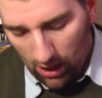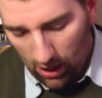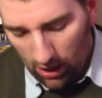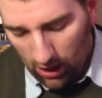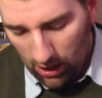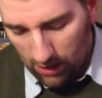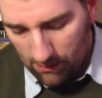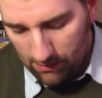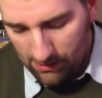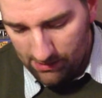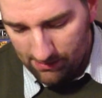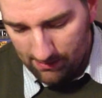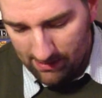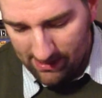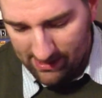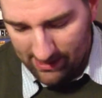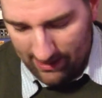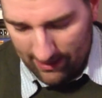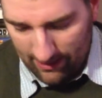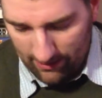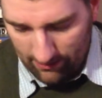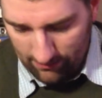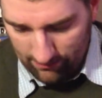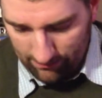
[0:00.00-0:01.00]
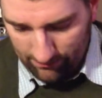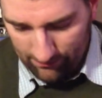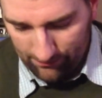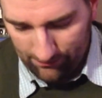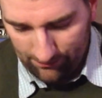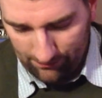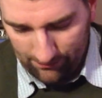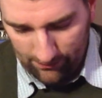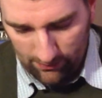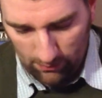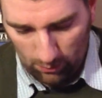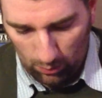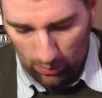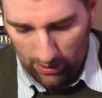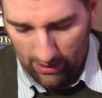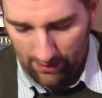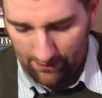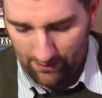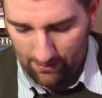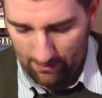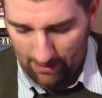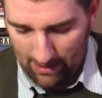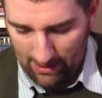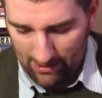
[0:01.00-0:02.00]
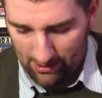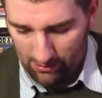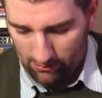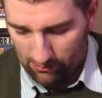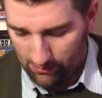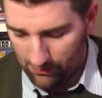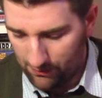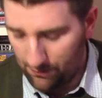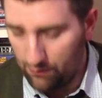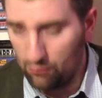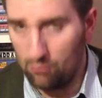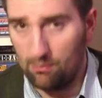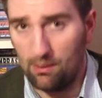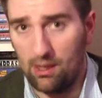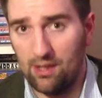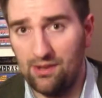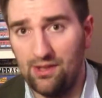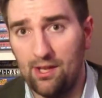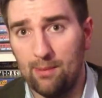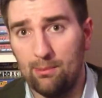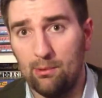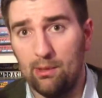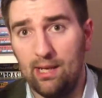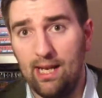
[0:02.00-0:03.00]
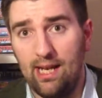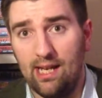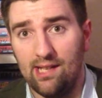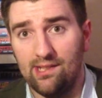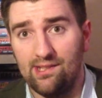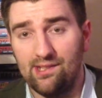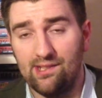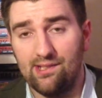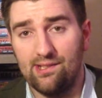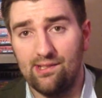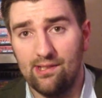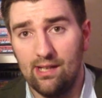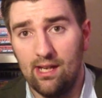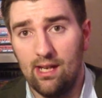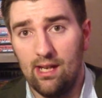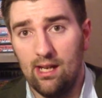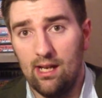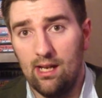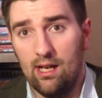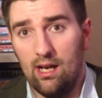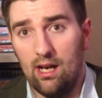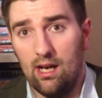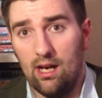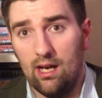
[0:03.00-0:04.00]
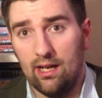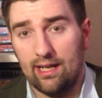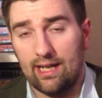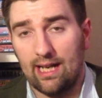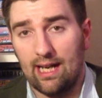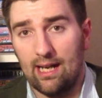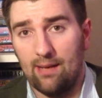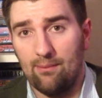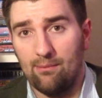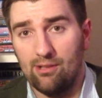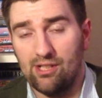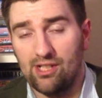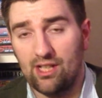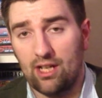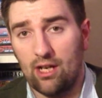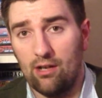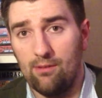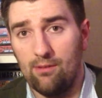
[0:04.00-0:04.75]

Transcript: I was missing one of the manuals for my Double Hits game, which is a